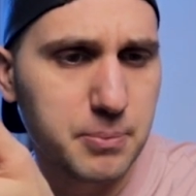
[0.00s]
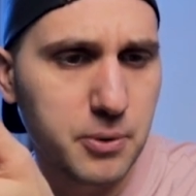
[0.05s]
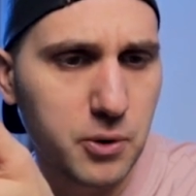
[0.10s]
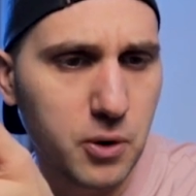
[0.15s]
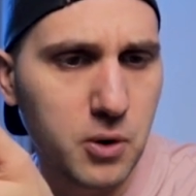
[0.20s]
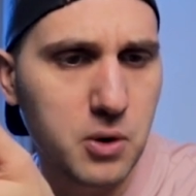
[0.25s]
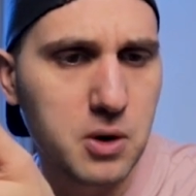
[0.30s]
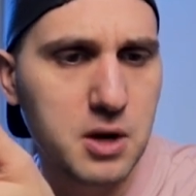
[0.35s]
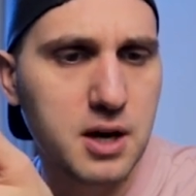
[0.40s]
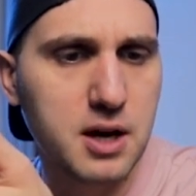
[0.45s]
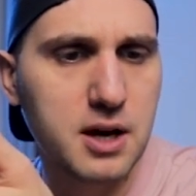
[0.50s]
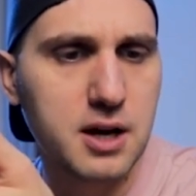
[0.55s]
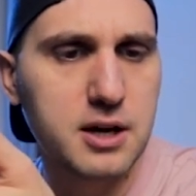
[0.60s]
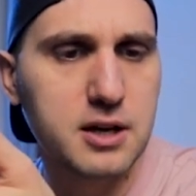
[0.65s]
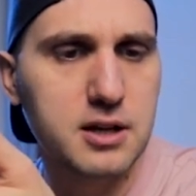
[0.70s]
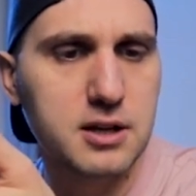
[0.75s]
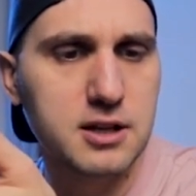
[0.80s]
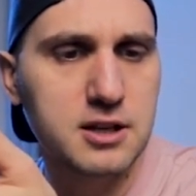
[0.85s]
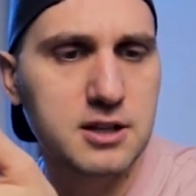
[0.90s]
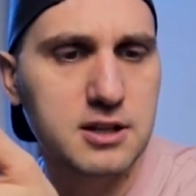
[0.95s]
Pro.
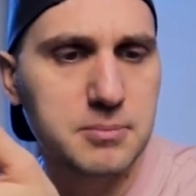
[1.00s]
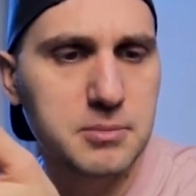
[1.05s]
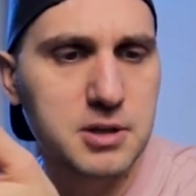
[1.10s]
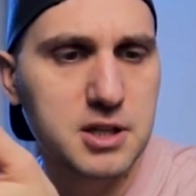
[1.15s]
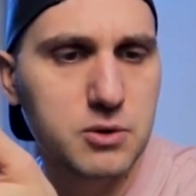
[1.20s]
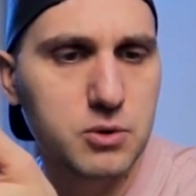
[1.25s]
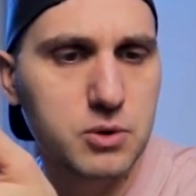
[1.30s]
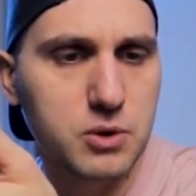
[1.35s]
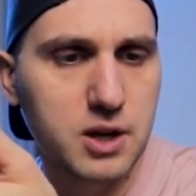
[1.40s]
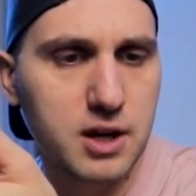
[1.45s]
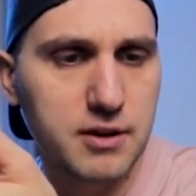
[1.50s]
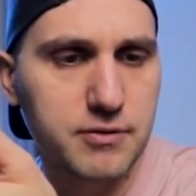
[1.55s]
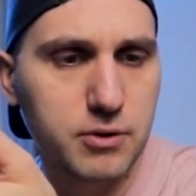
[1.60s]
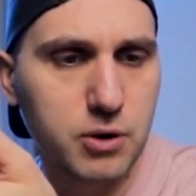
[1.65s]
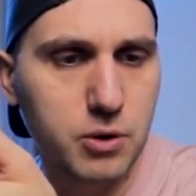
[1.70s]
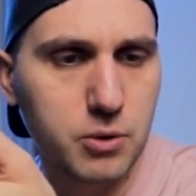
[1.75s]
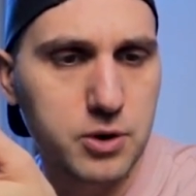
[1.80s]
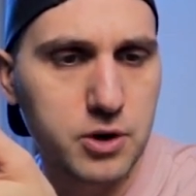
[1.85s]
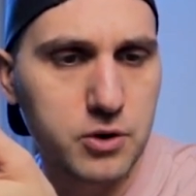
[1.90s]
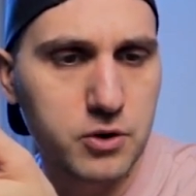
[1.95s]
In the middle you have
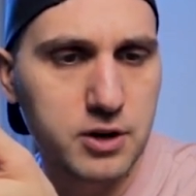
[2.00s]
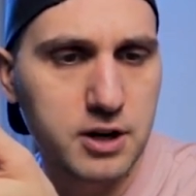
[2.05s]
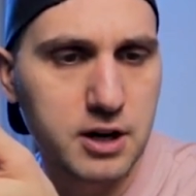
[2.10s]
all your